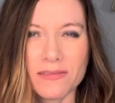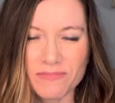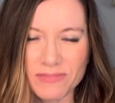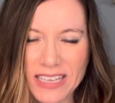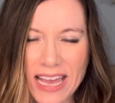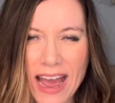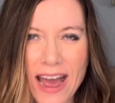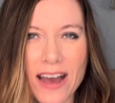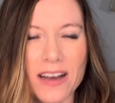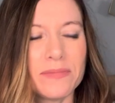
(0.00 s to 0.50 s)

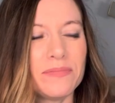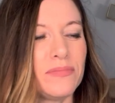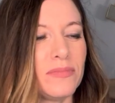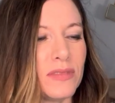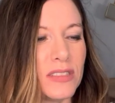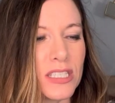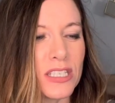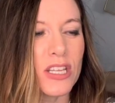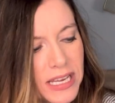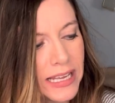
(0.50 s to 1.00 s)
yeah.
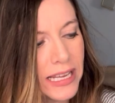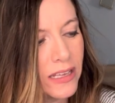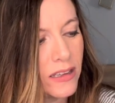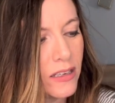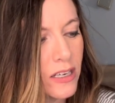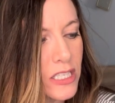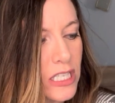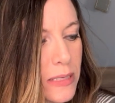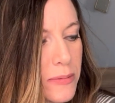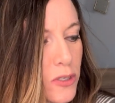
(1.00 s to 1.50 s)

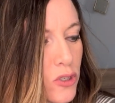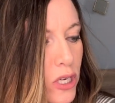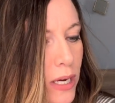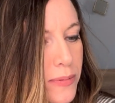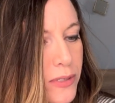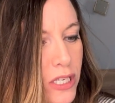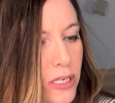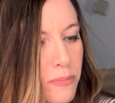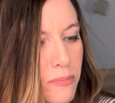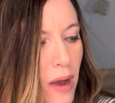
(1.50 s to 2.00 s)
Singular
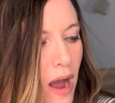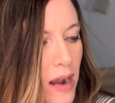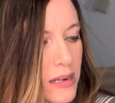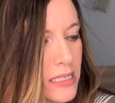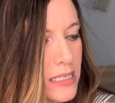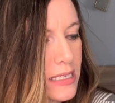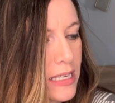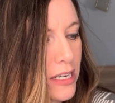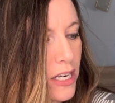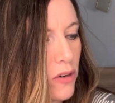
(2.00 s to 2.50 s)
subscription box
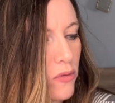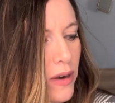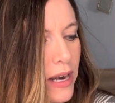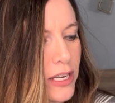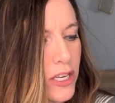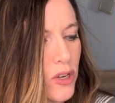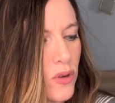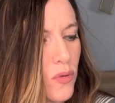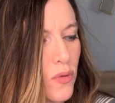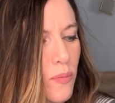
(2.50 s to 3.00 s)
is gonna run
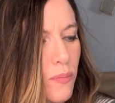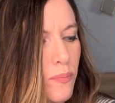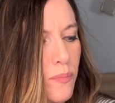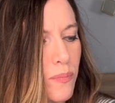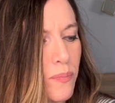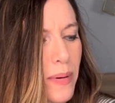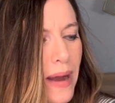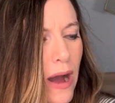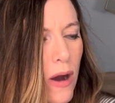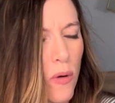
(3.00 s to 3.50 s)
you
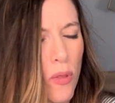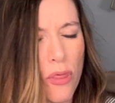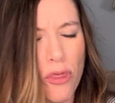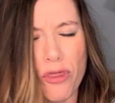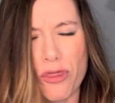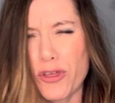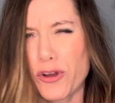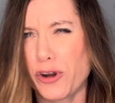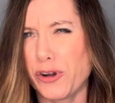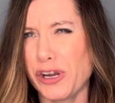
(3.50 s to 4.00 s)
about
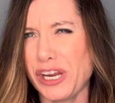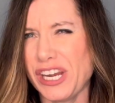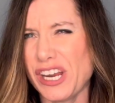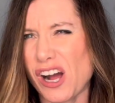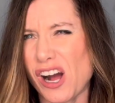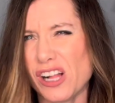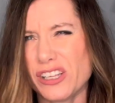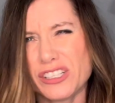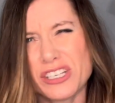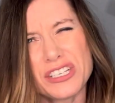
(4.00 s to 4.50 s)
$30
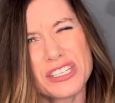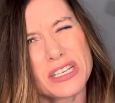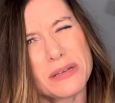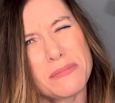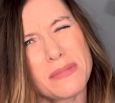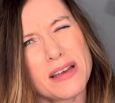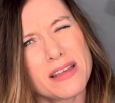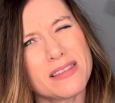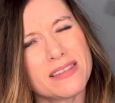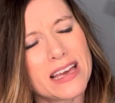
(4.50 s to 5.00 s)
a
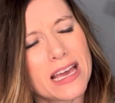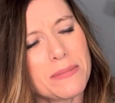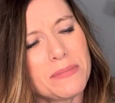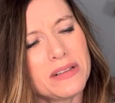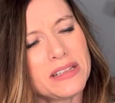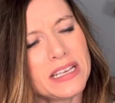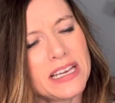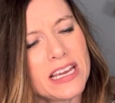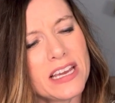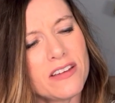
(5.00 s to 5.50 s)
month, I
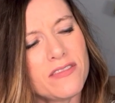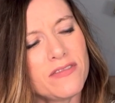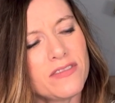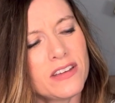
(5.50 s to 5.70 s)
believe,